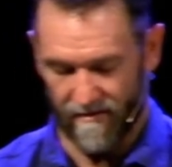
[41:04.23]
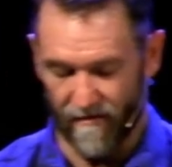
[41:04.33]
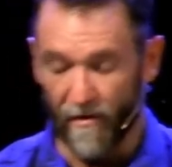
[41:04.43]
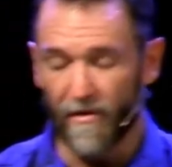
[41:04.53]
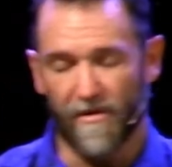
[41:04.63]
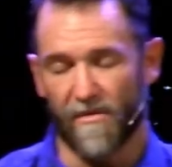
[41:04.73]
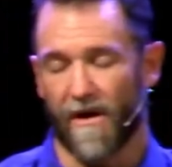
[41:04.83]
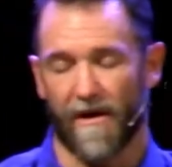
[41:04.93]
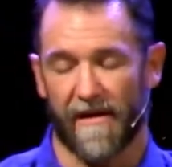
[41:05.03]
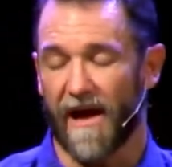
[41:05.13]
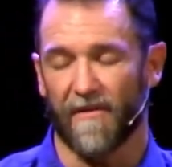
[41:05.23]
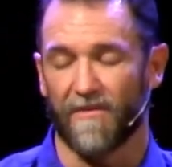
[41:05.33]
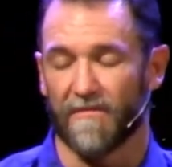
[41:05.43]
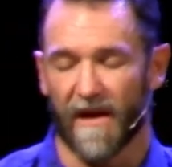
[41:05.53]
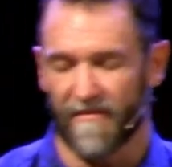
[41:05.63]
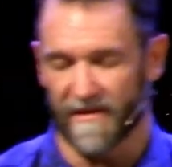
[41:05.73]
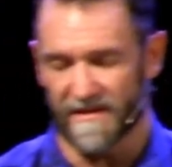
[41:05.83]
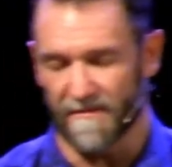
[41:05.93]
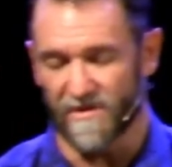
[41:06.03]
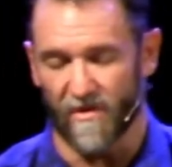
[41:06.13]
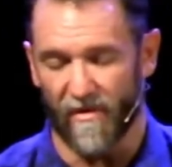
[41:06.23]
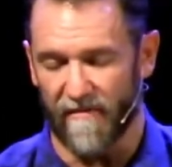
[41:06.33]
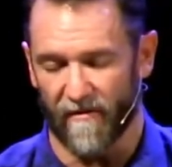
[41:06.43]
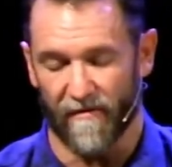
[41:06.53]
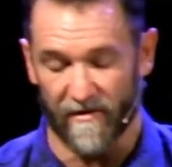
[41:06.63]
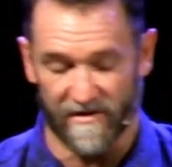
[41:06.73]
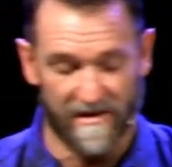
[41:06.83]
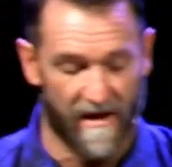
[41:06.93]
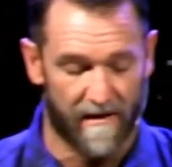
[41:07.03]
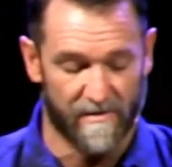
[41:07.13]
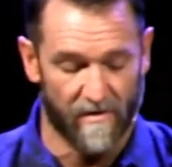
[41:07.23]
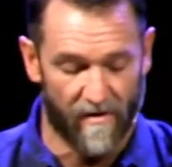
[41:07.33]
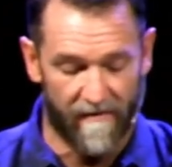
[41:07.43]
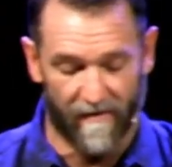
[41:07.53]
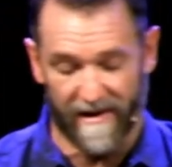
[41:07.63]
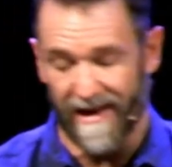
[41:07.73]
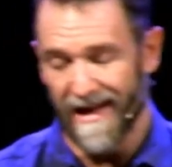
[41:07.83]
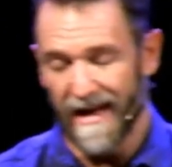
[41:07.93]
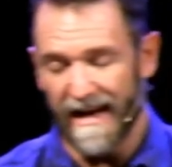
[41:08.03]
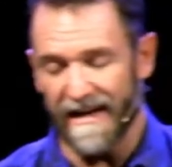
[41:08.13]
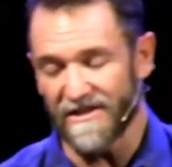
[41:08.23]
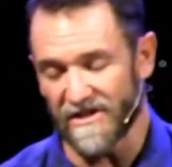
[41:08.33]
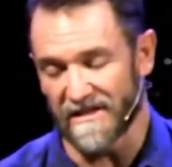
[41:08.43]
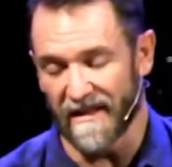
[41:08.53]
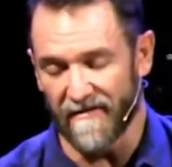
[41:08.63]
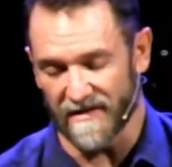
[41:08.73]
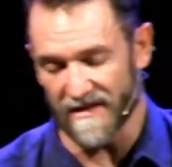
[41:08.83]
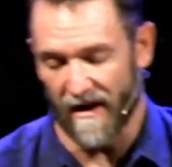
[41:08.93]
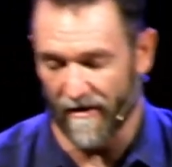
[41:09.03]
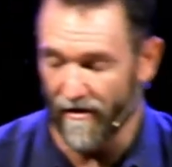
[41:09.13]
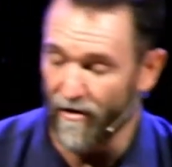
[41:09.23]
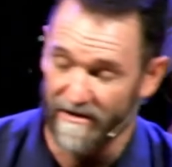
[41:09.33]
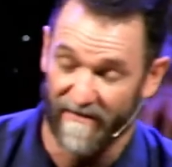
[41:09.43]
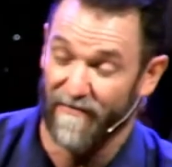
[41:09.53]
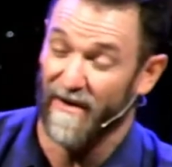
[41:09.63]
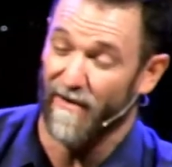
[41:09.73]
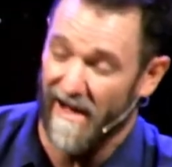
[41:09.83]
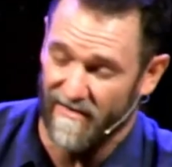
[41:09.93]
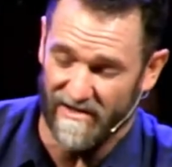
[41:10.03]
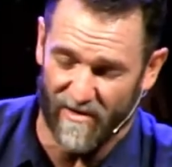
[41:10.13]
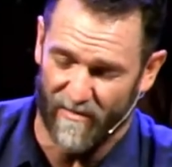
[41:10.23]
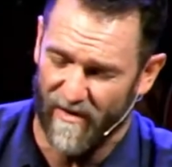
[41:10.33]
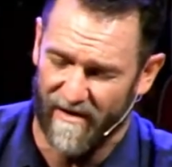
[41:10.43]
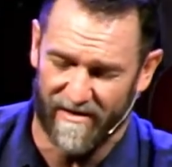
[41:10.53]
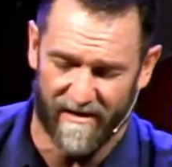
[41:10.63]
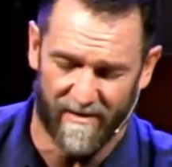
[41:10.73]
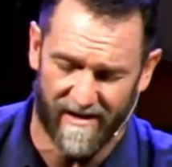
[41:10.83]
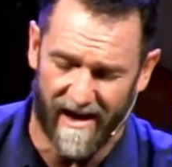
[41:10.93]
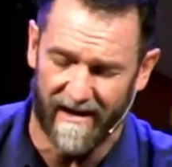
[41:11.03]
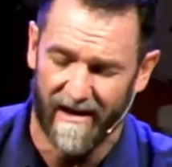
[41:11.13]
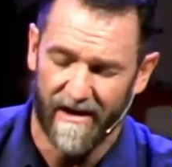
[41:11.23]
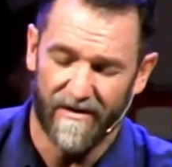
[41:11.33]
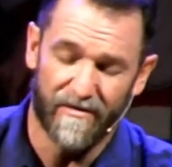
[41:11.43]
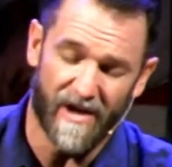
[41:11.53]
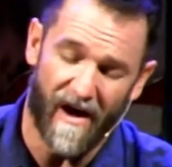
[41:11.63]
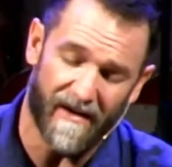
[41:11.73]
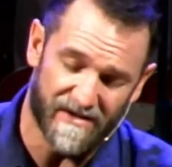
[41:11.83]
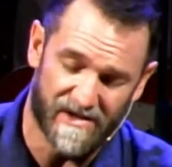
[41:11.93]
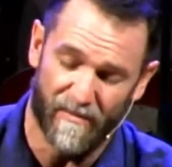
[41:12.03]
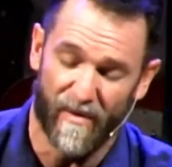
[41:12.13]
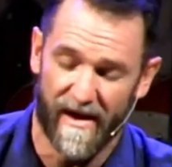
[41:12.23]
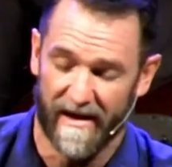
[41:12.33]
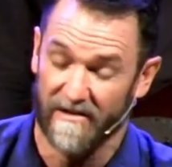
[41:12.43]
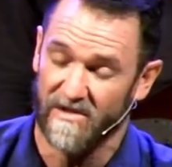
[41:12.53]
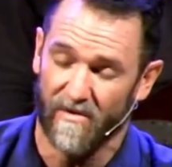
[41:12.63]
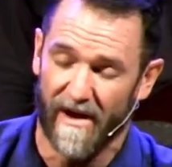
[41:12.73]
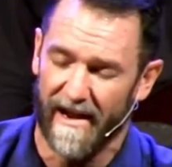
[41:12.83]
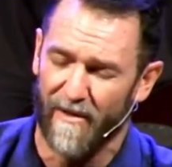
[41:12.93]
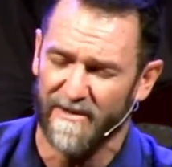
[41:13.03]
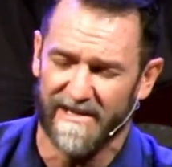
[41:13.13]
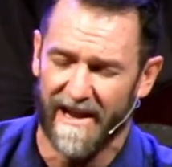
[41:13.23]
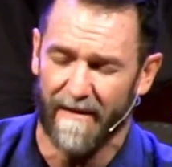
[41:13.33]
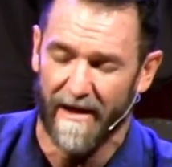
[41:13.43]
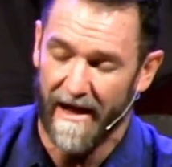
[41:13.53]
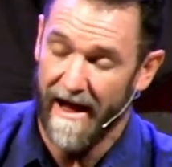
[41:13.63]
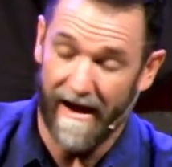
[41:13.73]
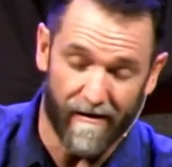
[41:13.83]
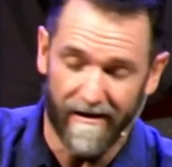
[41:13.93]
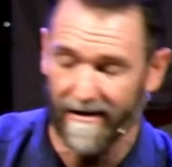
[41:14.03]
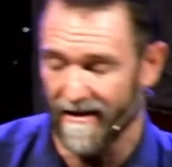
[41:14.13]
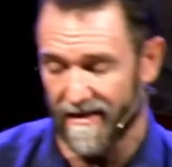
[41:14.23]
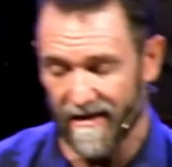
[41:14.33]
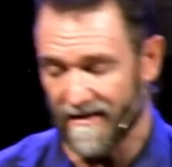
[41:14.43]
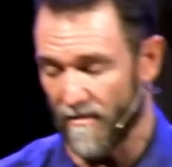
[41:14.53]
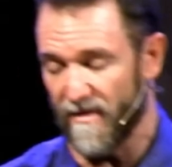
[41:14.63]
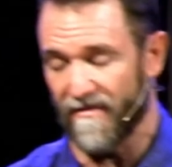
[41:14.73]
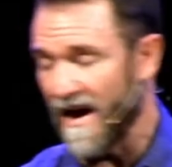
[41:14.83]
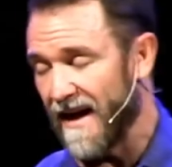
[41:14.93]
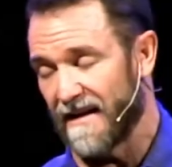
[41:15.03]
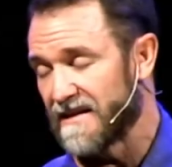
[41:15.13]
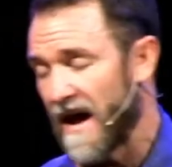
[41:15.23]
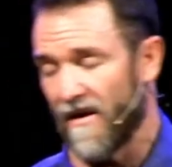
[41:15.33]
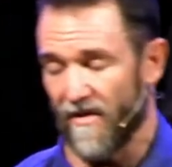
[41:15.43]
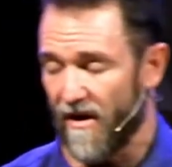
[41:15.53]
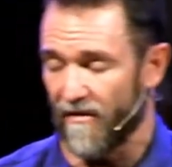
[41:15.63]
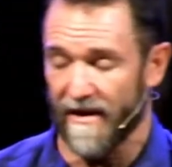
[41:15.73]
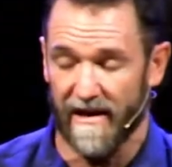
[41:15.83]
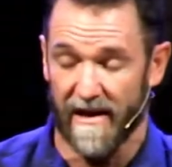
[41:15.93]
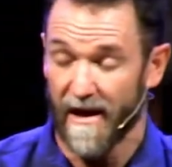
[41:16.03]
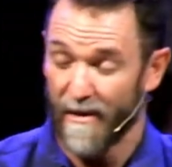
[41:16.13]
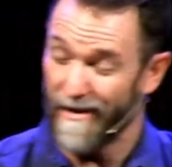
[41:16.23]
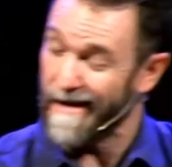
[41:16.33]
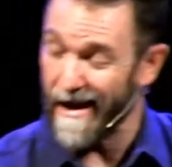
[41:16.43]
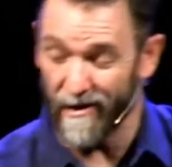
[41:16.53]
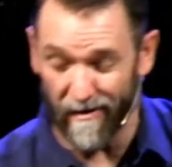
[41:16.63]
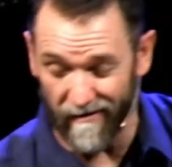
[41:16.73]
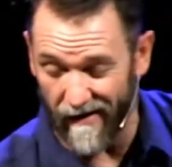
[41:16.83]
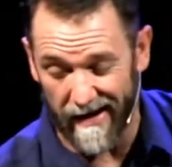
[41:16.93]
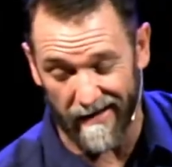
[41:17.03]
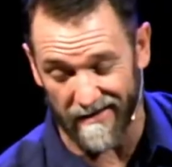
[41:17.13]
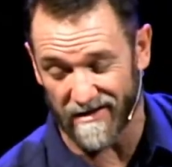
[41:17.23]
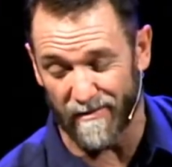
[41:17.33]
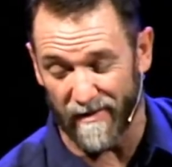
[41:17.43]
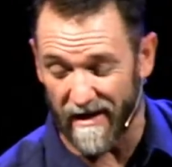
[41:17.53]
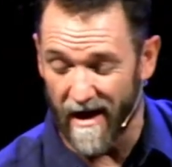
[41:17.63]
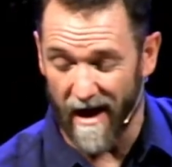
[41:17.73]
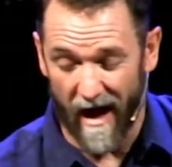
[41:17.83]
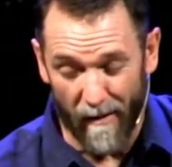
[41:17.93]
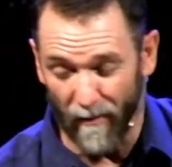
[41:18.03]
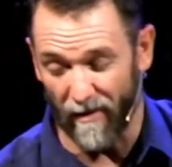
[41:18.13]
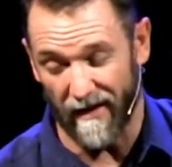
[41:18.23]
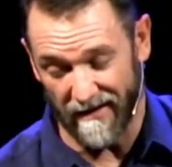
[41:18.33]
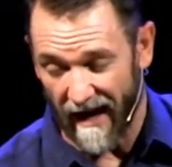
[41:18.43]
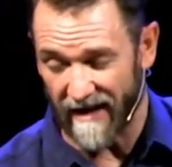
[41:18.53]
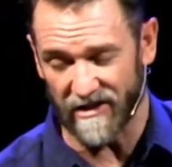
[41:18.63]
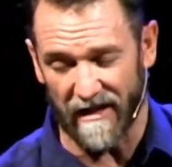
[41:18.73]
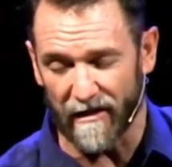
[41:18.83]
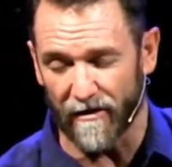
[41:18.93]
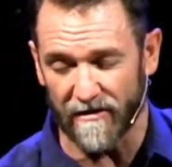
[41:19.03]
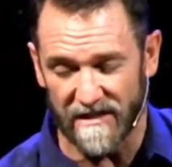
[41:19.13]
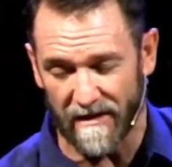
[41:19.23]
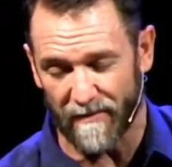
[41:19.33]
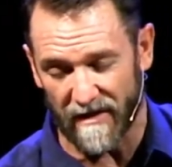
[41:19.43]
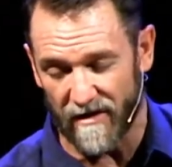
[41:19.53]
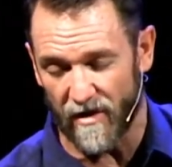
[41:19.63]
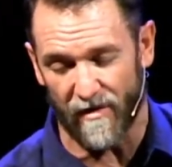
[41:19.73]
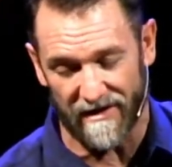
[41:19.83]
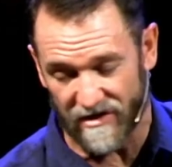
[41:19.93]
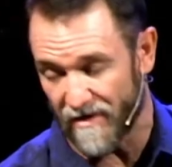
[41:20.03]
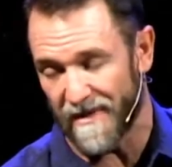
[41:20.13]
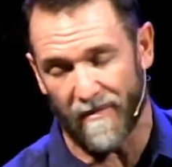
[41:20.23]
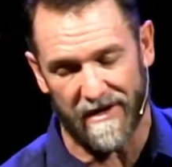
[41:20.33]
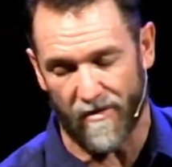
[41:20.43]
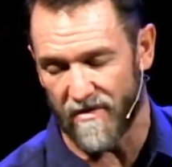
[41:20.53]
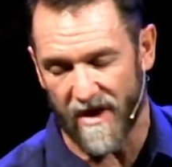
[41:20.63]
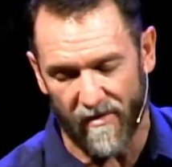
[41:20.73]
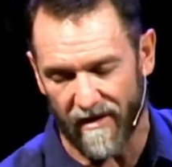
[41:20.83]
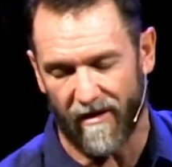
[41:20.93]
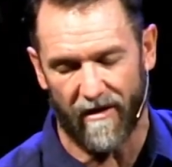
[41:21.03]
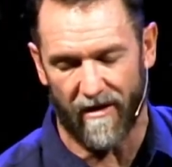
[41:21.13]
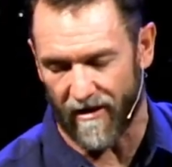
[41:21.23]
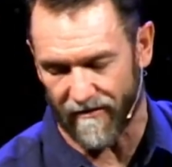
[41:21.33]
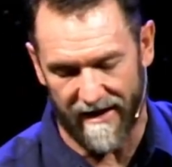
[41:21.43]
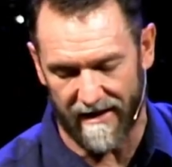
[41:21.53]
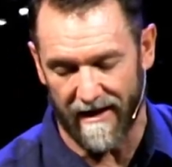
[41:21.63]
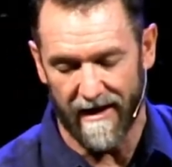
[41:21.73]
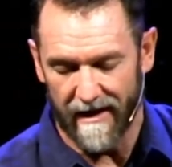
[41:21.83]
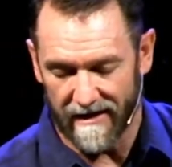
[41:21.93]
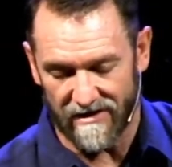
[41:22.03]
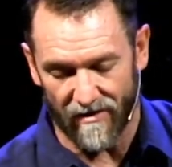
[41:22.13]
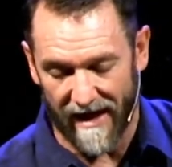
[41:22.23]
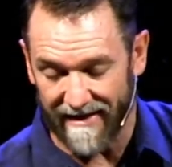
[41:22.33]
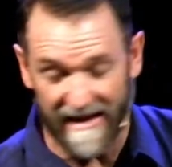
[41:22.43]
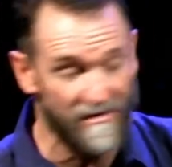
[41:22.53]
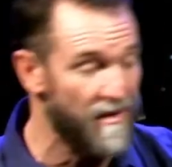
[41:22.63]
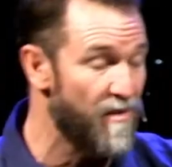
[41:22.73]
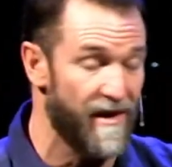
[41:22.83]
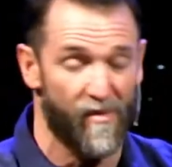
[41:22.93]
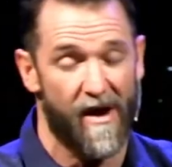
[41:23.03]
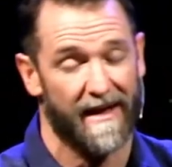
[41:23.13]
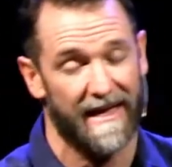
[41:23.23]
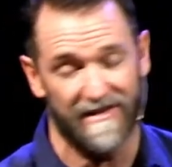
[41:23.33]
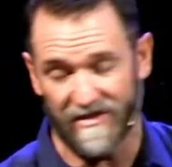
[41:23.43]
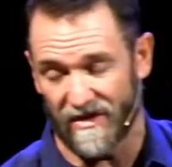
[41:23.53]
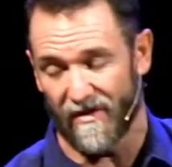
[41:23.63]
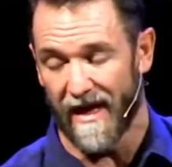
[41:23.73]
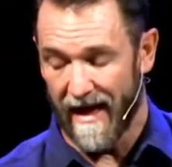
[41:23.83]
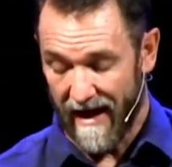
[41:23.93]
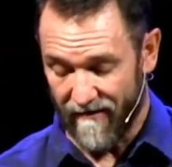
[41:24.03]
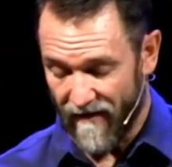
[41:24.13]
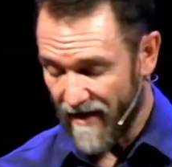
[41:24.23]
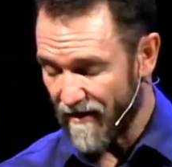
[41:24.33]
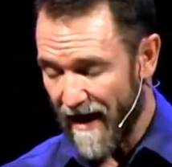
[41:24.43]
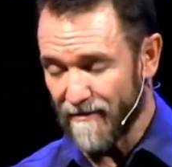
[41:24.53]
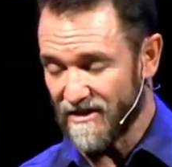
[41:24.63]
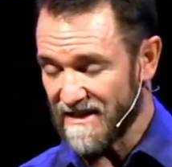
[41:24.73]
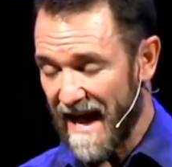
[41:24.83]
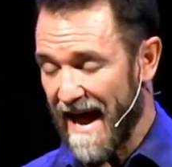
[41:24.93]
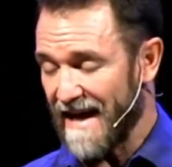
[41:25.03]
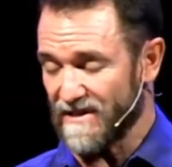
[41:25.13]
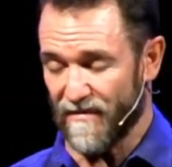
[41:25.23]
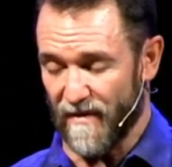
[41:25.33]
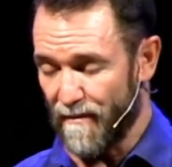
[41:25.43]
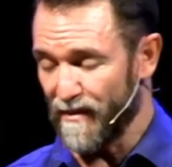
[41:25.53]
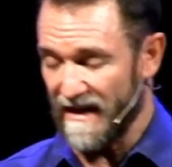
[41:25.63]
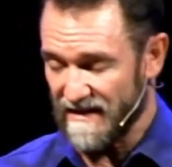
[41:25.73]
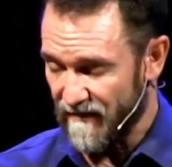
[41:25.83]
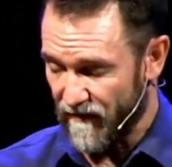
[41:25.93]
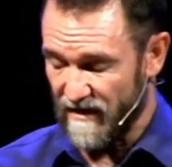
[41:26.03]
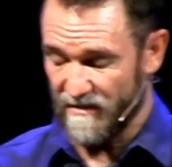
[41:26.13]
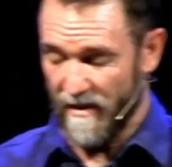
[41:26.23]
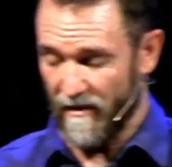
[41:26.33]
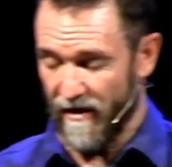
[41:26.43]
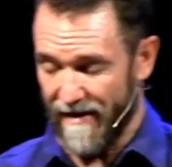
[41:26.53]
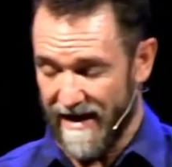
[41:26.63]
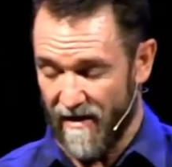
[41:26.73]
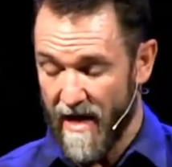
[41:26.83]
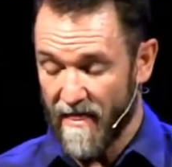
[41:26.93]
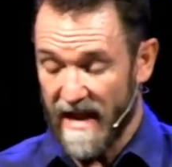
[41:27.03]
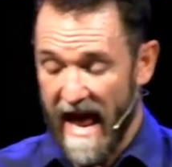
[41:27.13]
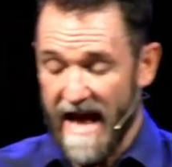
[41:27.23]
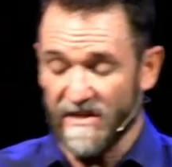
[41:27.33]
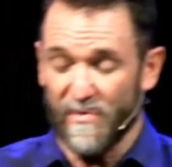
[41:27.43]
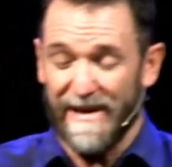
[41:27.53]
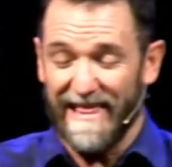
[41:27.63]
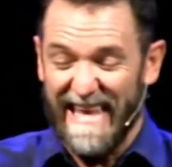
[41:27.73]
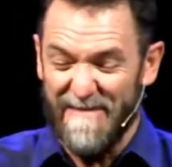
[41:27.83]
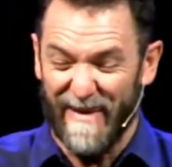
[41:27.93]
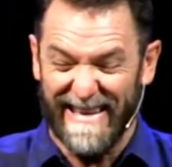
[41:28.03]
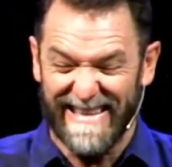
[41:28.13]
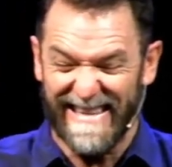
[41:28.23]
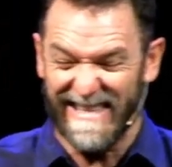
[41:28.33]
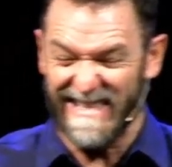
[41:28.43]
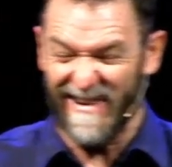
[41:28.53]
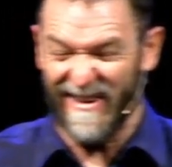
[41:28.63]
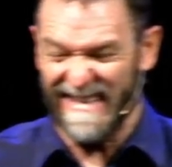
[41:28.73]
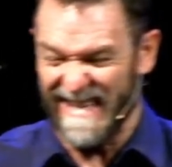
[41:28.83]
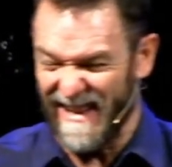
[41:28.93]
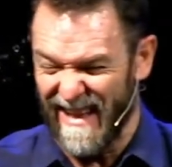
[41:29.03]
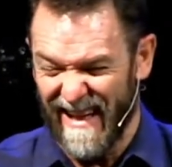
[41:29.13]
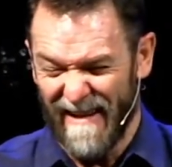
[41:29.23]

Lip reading: for who You are and how You love us. I'm so grateful for Your Son. I'm so grateful that He didn't just leave us on our own to figure out this whole prayer thing, but God, You taught us to pray. And so God, help us to not arrogantly think that we've got it down already, but God, You're inviting us to be humble and to actually learn something new, assuming we don't know it all already. And so God, that's what we want to walk into. And Father, I would just ask for a blessing for these people here right now, that as we leap into this series, that